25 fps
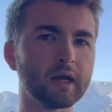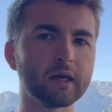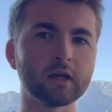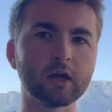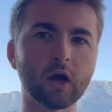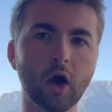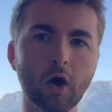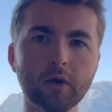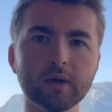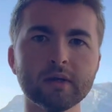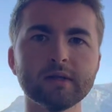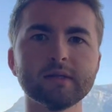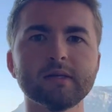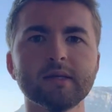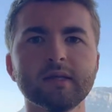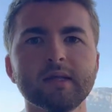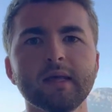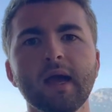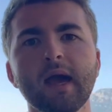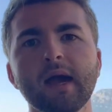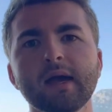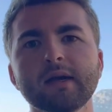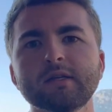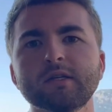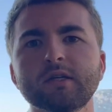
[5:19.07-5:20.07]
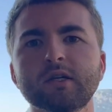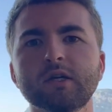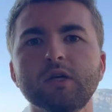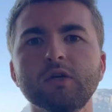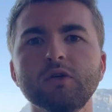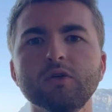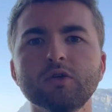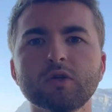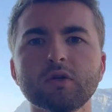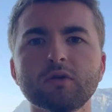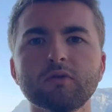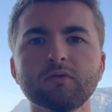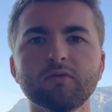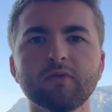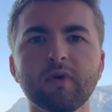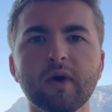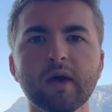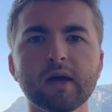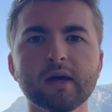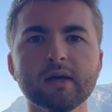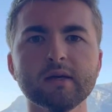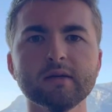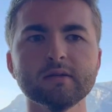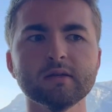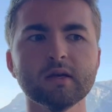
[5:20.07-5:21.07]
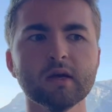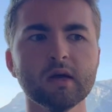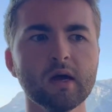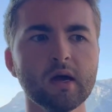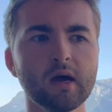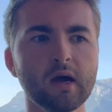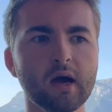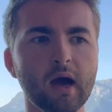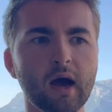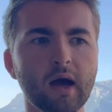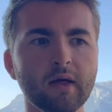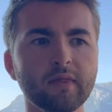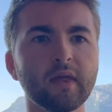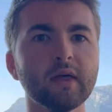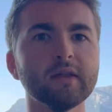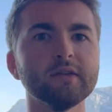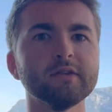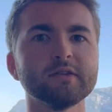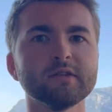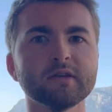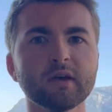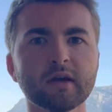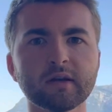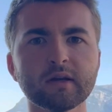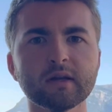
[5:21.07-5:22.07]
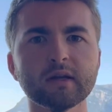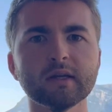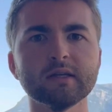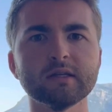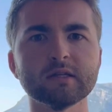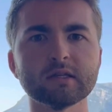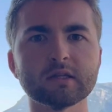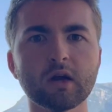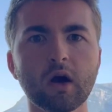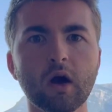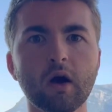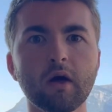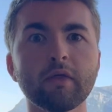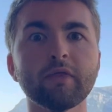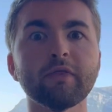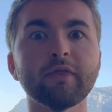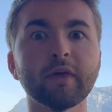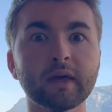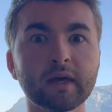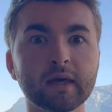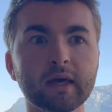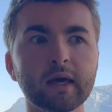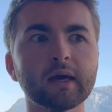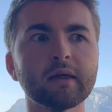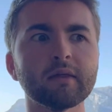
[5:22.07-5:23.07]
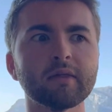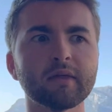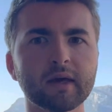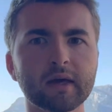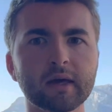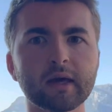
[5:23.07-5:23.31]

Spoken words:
go into the execution phase, and then suddenly start thinking